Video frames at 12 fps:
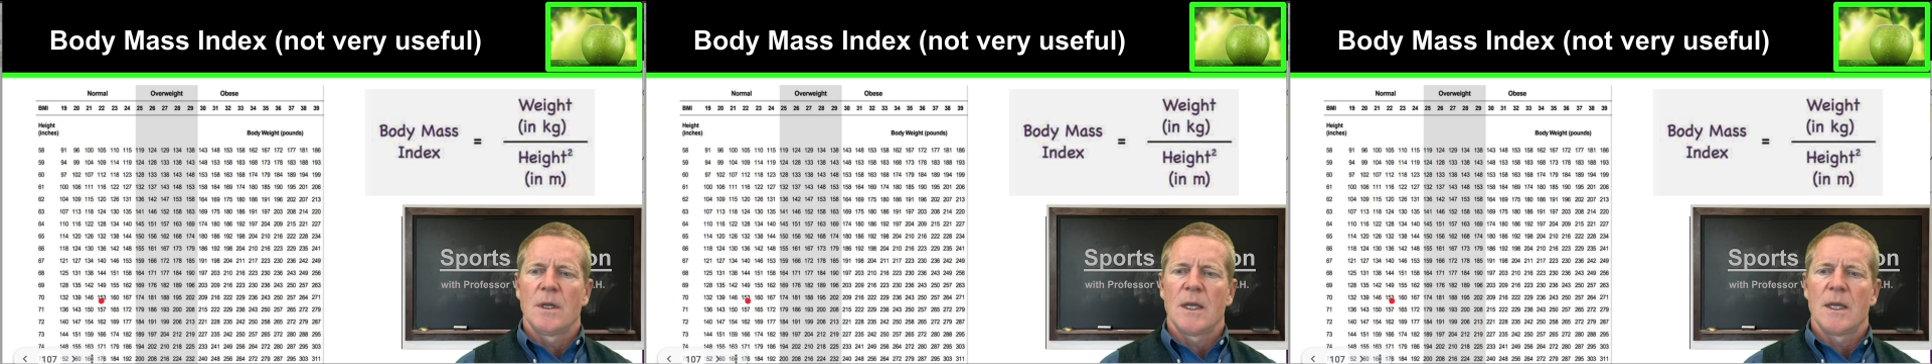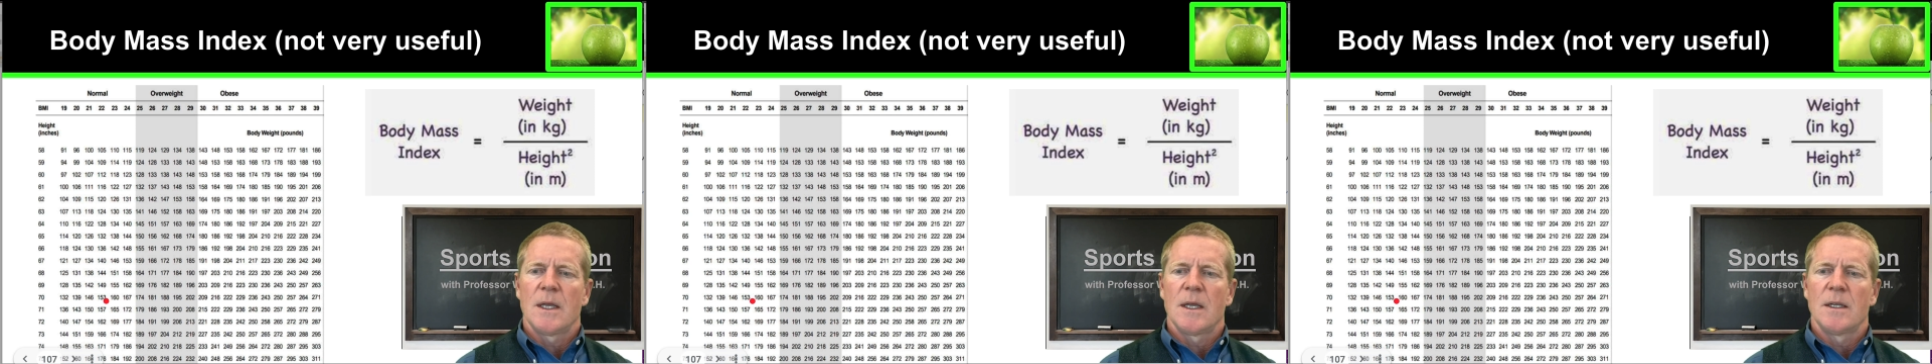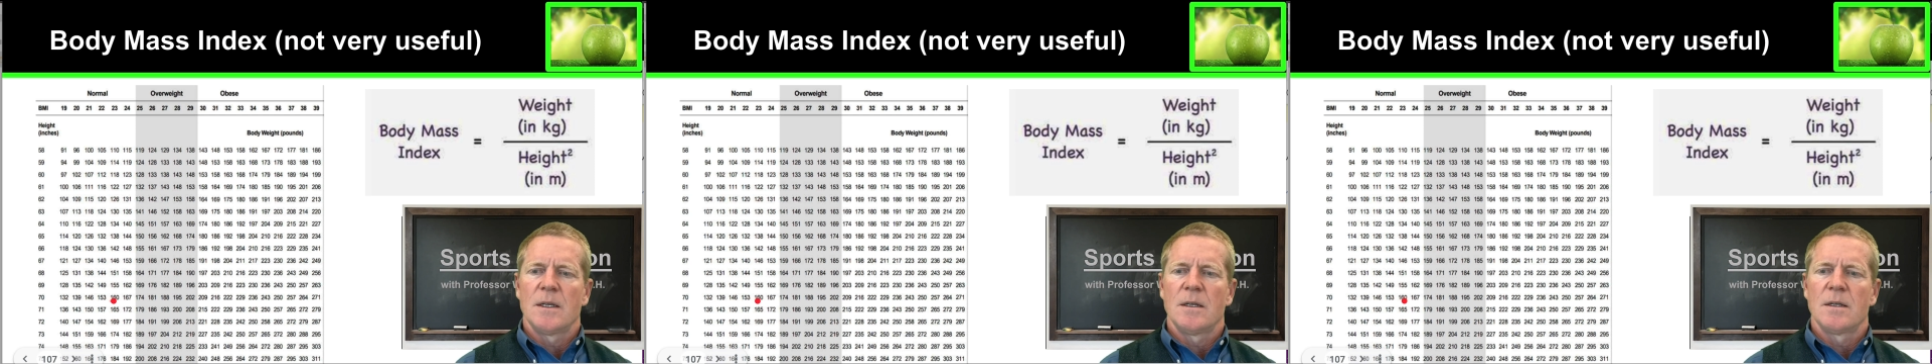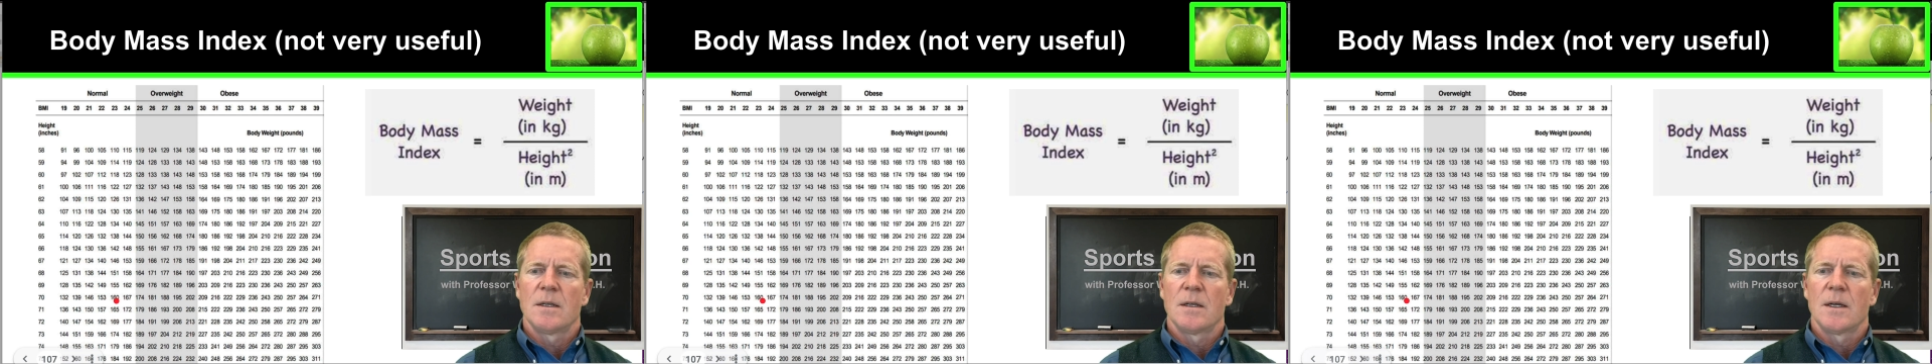
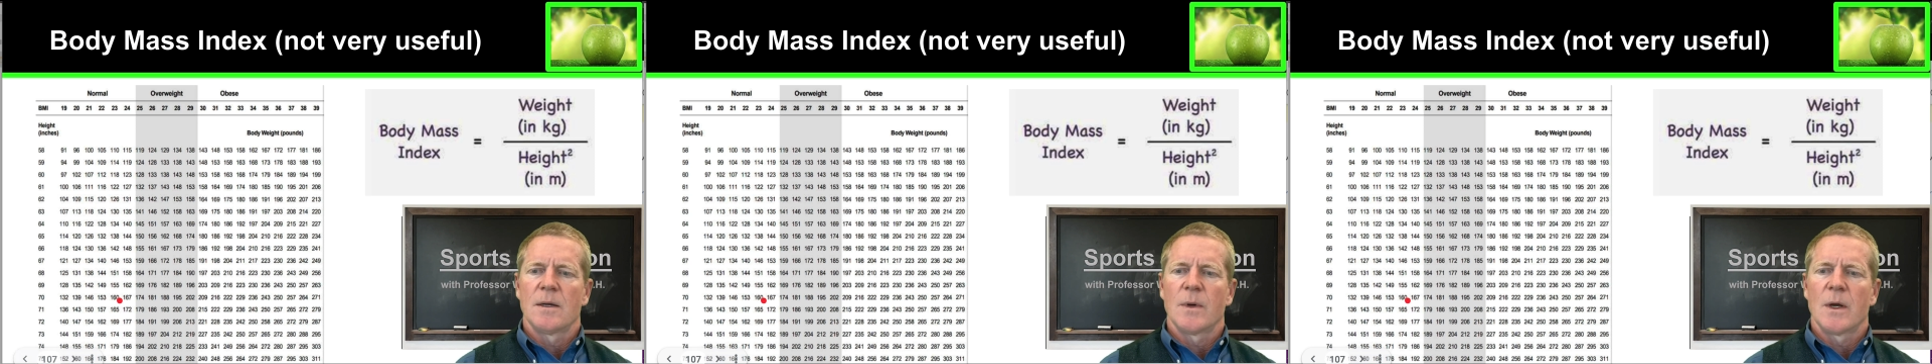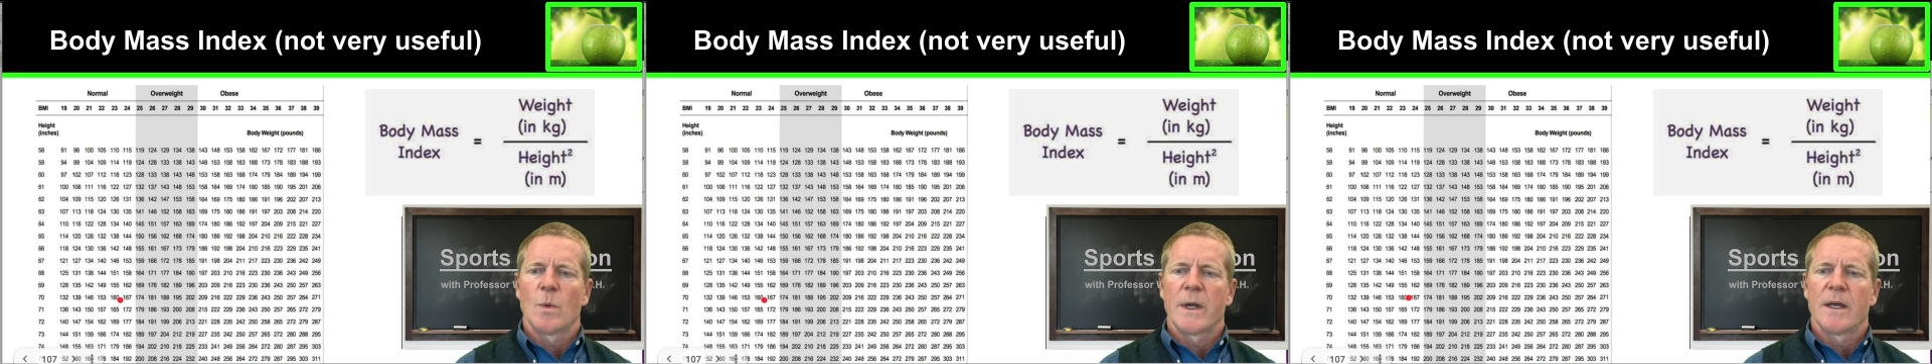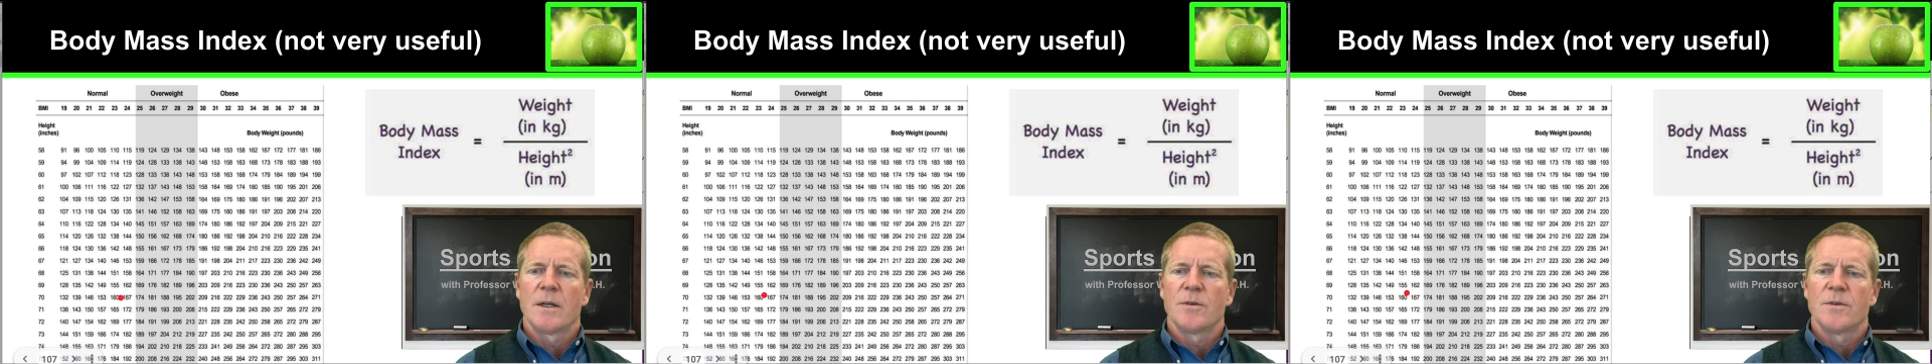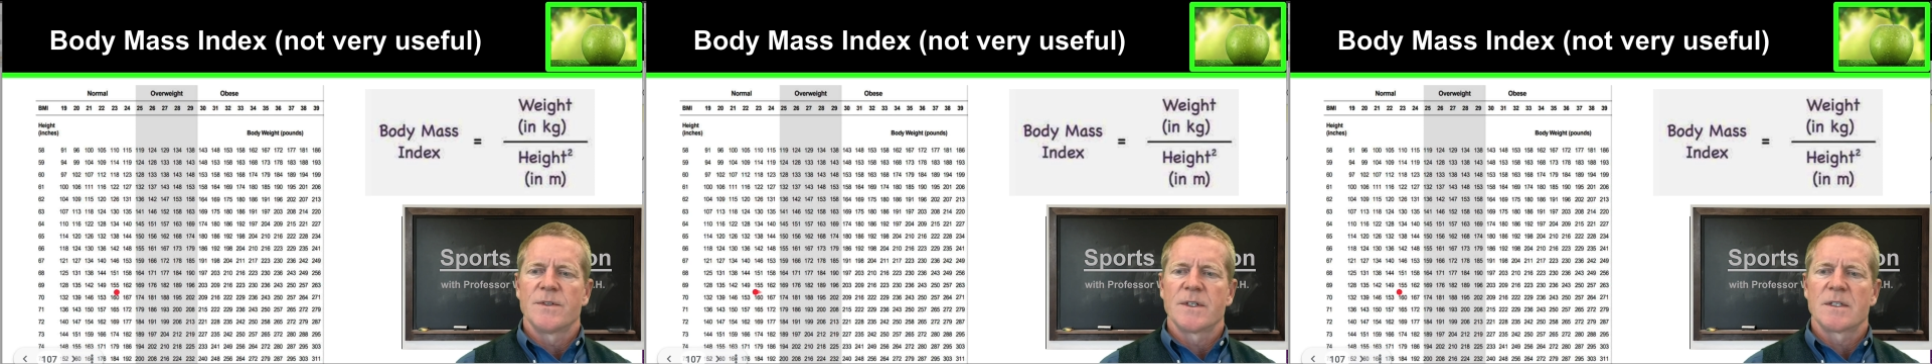and um, I weigh
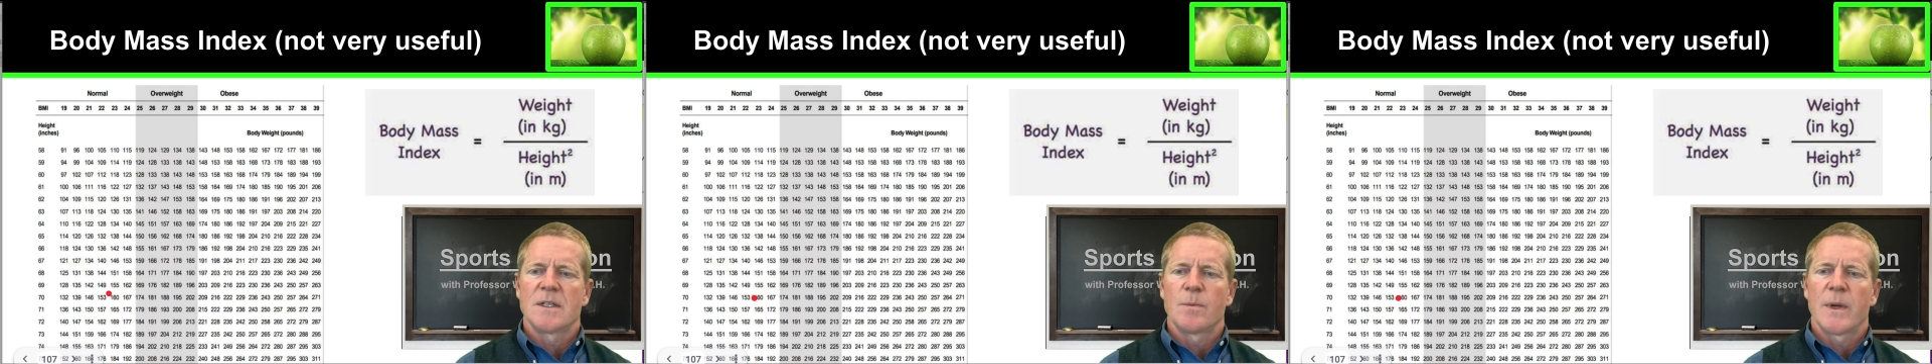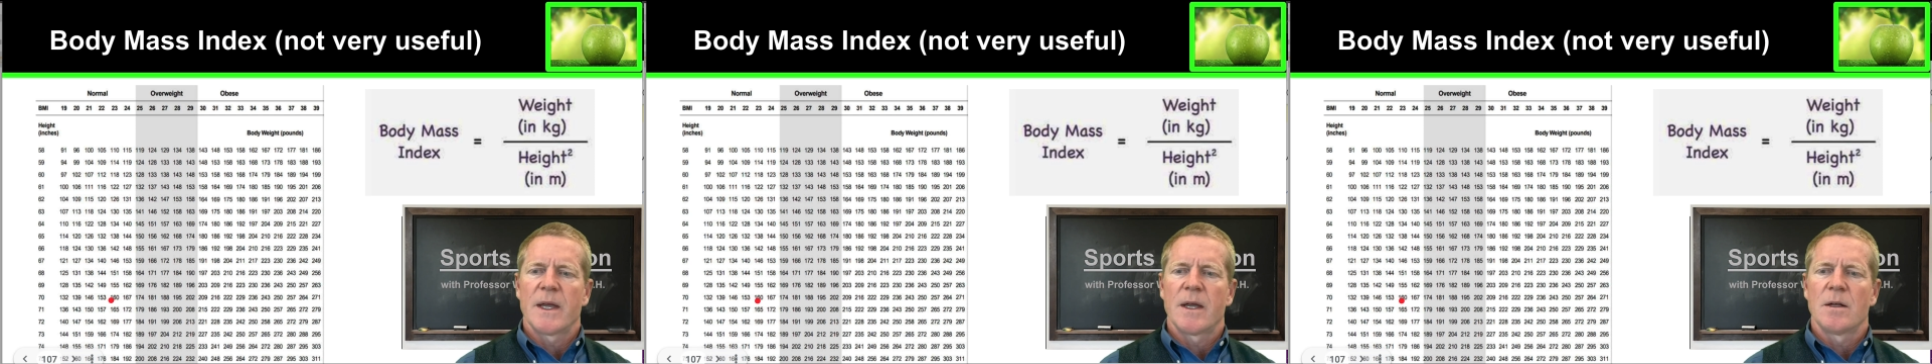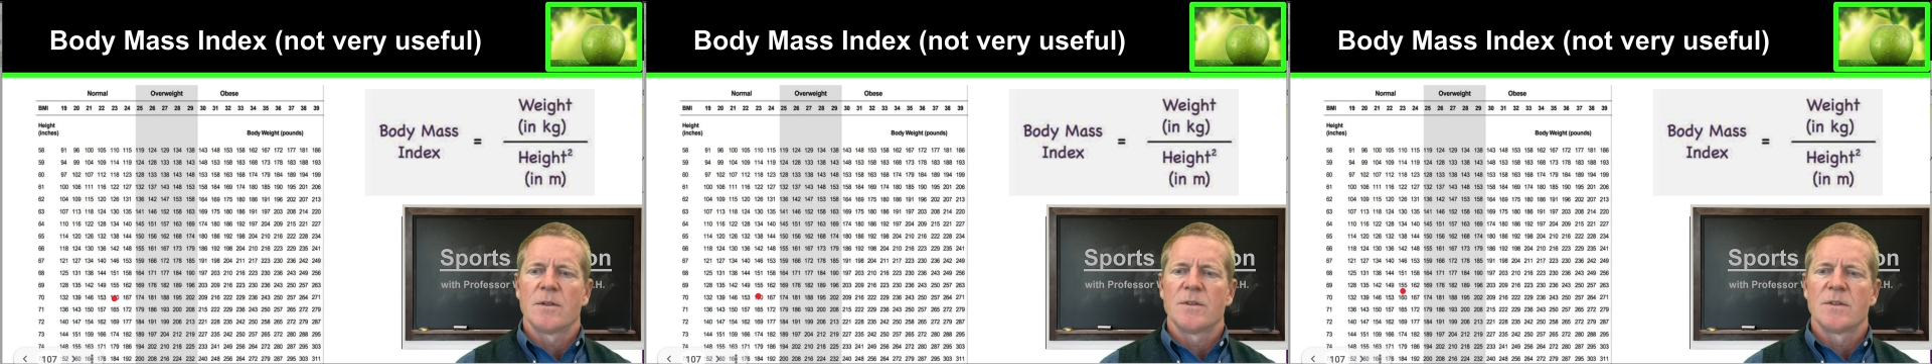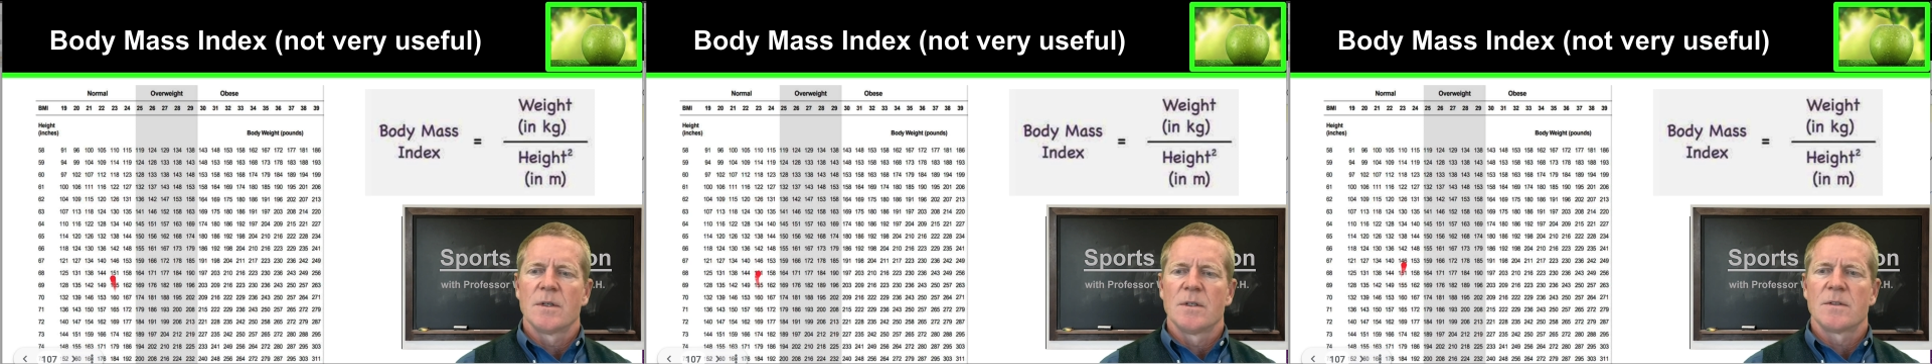160
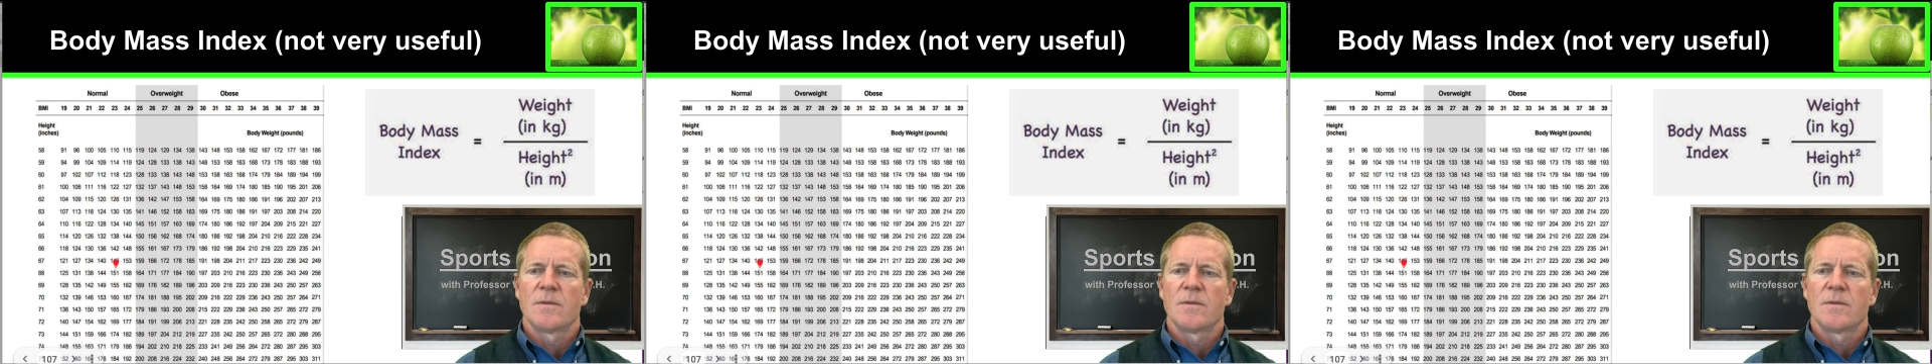pounds.